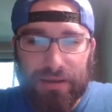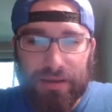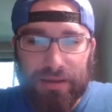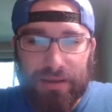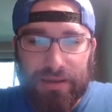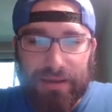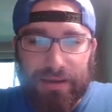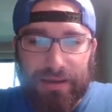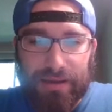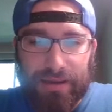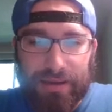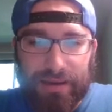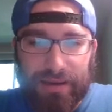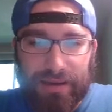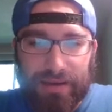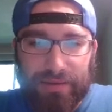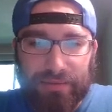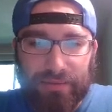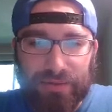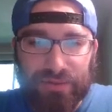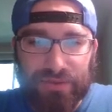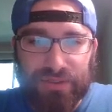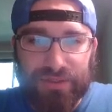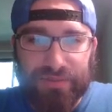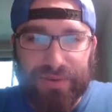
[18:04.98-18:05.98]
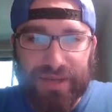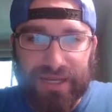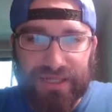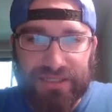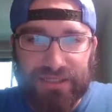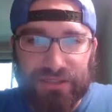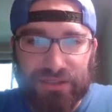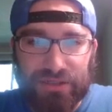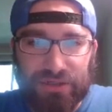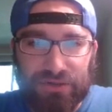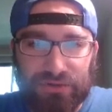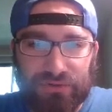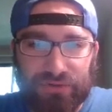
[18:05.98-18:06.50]
Once we get past the
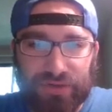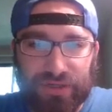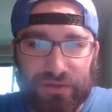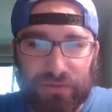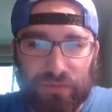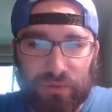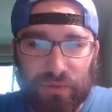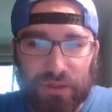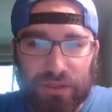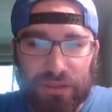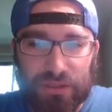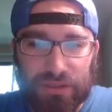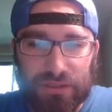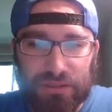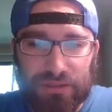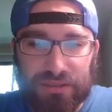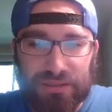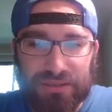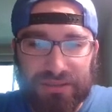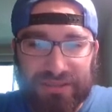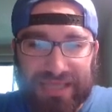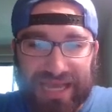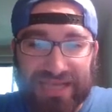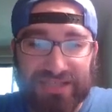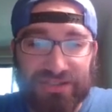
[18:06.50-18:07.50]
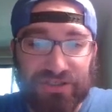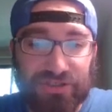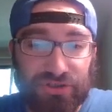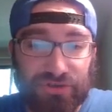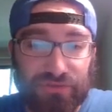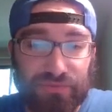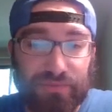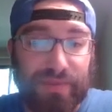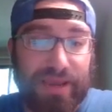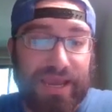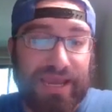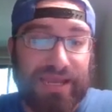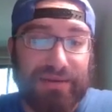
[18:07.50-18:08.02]
Korean ones, that's your
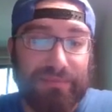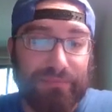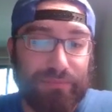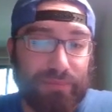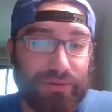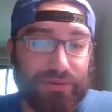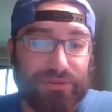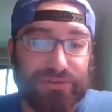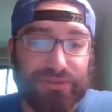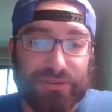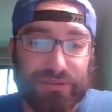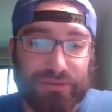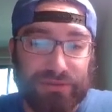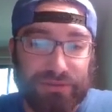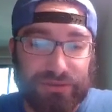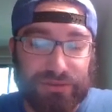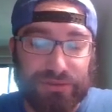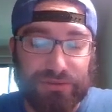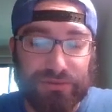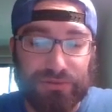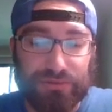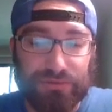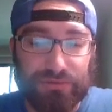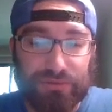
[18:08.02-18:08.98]
main person too.